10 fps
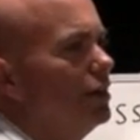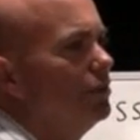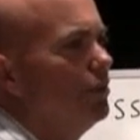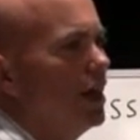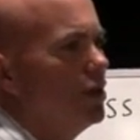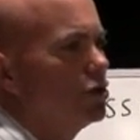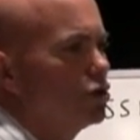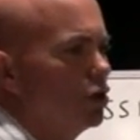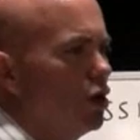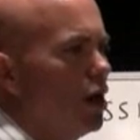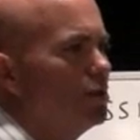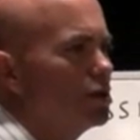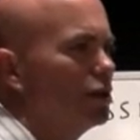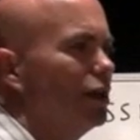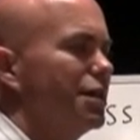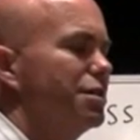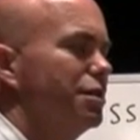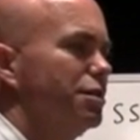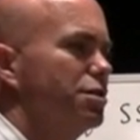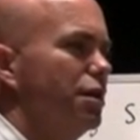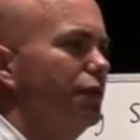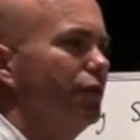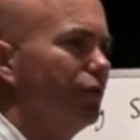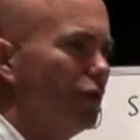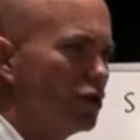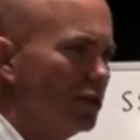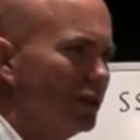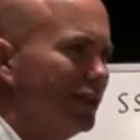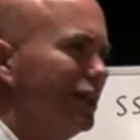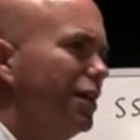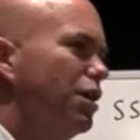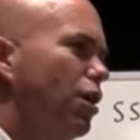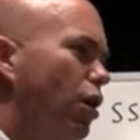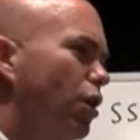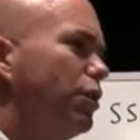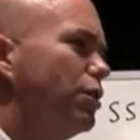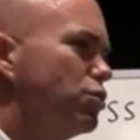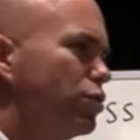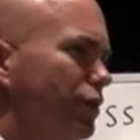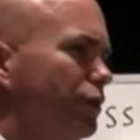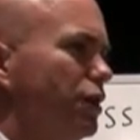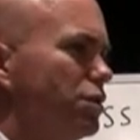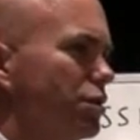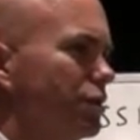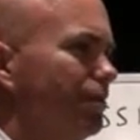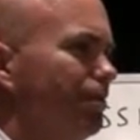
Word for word: making sure garbage collection is done efficiently, all those sort of features.